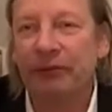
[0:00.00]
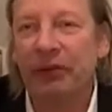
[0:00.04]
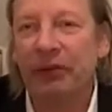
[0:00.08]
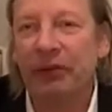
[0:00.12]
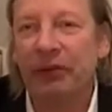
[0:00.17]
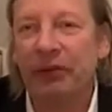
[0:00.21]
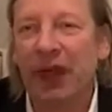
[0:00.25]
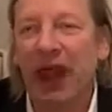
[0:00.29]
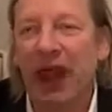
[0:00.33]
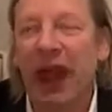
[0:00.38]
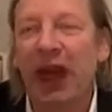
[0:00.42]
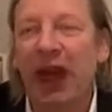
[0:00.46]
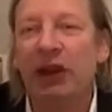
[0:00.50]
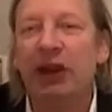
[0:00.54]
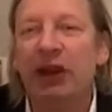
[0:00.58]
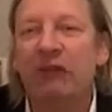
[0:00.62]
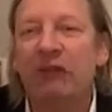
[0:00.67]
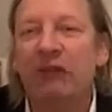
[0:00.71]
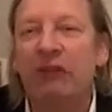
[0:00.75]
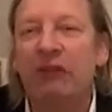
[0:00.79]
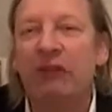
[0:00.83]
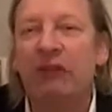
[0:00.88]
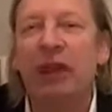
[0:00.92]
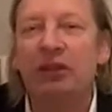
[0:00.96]
How do you
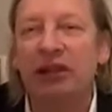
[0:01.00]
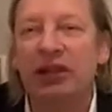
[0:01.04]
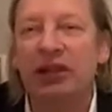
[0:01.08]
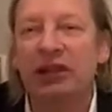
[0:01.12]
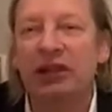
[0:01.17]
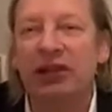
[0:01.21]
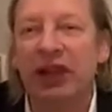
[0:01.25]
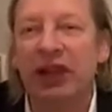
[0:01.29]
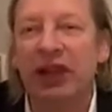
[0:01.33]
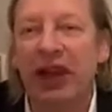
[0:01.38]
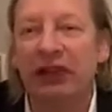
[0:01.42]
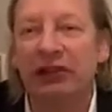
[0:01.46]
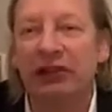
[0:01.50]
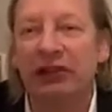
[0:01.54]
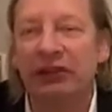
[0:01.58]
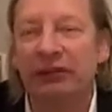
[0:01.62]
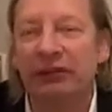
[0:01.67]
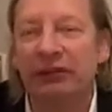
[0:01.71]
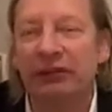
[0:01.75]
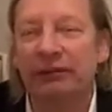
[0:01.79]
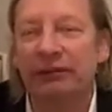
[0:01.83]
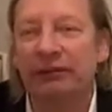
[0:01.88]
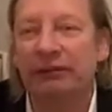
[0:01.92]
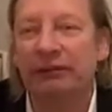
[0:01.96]
measure success?
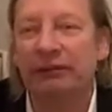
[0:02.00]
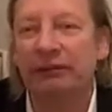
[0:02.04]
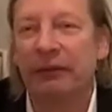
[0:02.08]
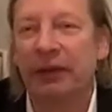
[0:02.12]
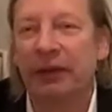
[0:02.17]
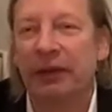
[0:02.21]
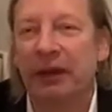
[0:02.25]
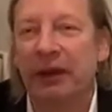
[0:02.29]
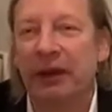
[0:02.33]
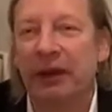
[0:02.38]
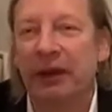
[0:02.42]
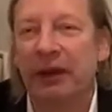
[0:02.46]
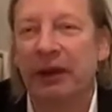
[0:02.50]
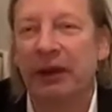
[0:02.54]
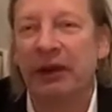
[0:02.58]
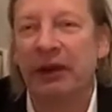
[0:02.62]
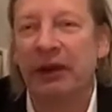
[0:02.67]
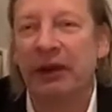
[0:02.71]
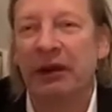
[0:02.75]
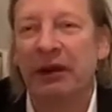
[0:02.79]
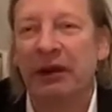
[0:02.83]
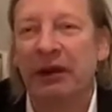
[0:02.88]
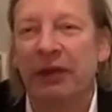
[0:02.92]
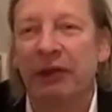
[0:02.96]

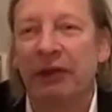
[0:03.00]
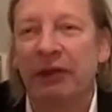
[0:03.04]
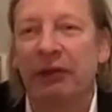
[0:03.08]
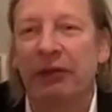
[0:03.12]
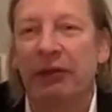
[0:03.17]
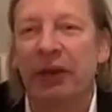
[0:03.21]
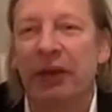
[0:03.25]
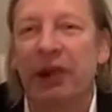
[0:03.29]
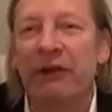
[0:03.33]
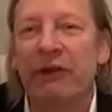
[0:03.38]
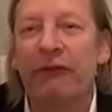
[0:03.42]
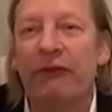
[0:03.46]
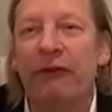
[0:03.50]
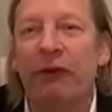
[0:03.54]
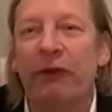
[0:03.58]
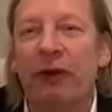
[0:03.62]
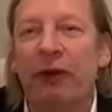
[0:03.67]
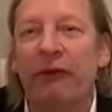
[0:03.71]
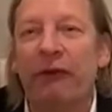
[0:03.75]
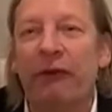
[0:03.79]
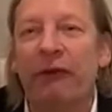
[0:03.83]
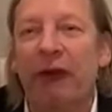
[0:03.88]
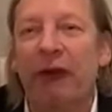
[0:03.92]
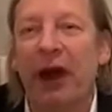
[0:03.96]
3, 4, 5
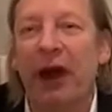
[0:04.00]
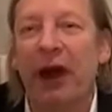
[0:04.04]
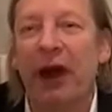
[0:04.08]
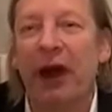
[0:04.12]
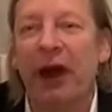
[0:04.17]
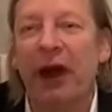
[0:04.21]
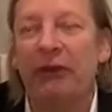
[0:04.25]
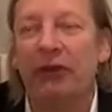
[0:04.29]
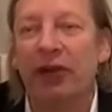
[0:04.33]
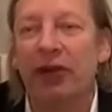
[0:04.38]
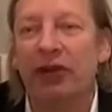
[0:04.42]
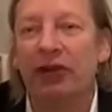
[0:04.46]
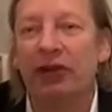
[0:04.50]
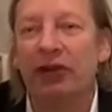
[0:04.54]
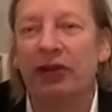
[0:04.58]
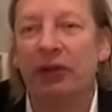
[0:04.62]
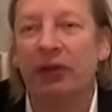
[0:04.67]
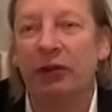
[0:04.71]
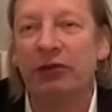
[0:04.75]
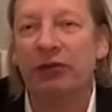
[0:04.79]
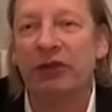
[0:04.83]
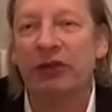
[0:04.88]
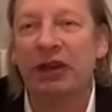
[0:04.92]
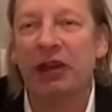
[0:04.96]
years from
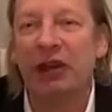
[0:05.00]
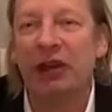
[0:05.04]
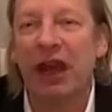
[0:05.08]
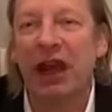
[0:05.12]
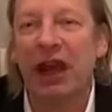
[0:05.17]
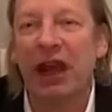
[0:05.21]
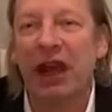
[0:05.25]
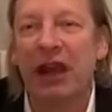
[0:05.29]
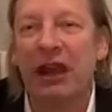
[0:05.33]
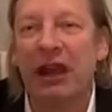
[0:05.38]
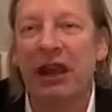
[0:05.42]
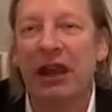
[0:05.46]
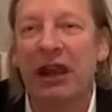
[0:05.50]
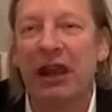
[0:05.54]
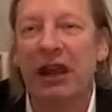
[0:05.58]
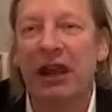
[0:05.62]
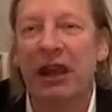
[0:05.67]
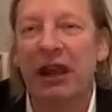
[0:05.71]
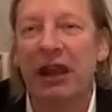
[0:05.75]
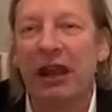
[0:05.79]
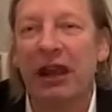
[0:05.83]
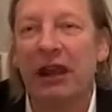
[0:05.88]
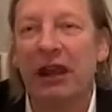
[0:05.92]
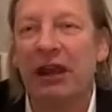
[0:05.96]
today,
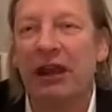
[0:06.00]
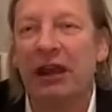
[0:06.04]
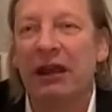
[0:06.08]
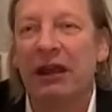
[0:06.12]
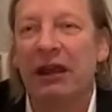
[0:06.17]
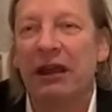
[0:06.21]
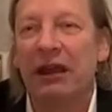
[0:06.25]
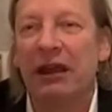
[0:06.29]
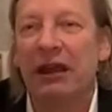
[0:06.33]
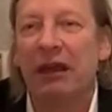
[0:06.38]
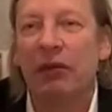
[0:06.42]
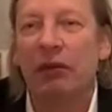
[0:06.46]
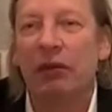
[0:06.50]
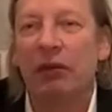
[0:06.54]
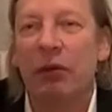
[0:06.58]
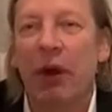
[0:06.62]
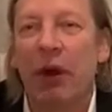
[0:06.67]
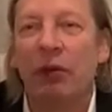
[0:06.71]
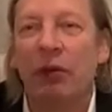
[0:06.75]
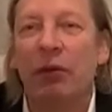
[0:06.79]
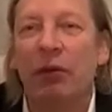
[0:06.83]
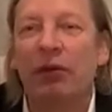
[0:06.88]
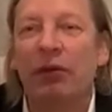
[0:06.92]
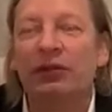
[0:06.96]
what will success
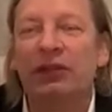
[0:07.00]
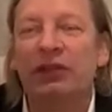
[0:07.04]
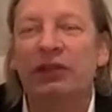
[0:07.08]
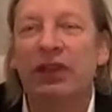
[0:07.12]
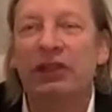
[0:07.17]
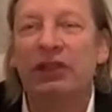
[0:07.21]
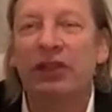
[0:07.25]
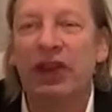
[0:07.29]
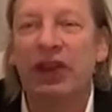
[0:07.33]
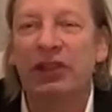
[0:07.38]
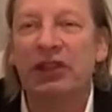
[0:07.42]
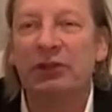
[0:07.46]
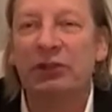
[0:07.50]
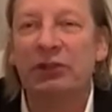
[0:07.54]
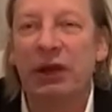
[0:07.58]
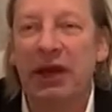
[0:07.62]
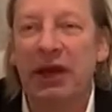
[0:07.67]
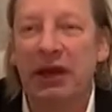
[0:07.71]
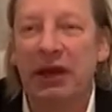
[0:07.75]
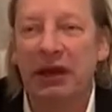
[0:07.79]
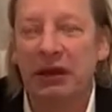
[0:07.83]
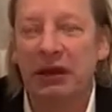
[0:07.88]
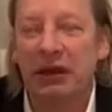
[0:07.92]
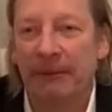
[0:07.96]
mean? In
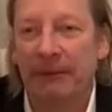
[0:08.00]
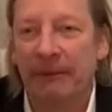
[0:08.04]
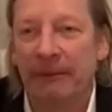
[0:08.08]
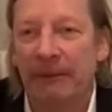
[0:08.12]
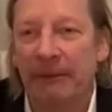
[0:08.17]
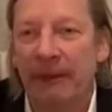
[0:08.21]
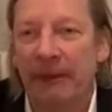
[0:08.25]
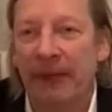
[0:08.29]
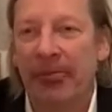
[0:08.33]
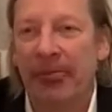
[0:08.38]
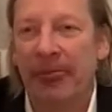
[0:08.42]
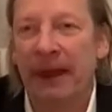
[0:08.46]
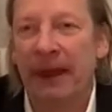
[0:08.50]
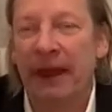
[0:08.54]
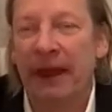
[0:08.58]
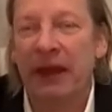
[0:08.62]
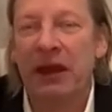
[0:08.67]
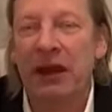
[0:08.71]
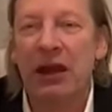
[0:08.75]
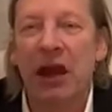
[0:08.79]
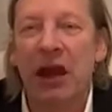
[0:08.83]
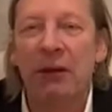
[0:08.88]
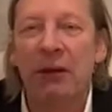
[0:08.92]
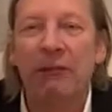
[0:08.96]
numbers, you
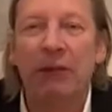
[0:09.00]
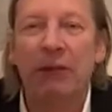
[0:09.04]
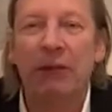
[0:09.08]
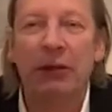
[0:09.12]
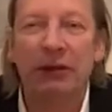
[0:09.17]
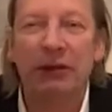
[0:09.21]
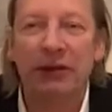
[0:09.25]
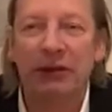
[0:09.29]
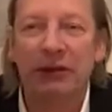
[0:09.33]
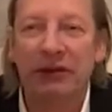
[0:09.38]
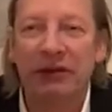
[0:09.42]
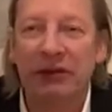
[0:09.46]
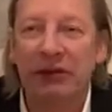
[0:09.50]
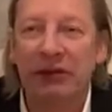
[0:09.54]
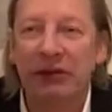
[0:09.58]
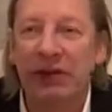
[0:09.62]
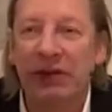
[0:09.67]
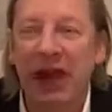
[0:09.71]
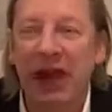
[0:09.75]
have to measure it.